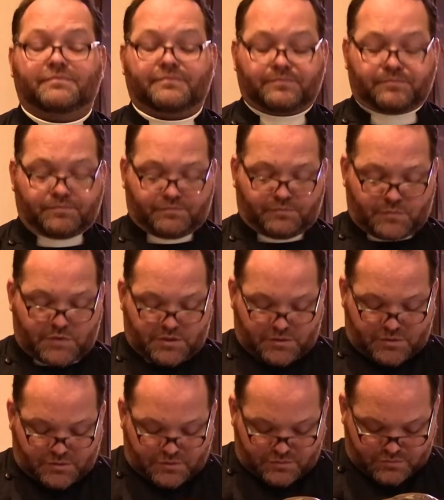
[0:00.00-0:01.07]

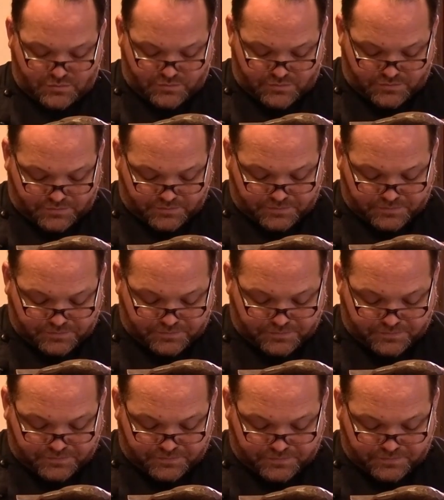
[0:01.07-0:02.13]

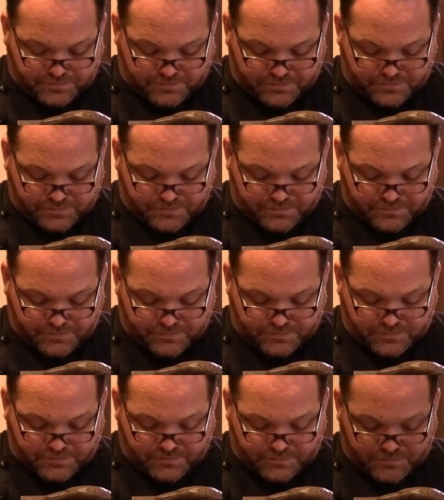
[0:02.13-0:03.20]
No one is speaking in this clip.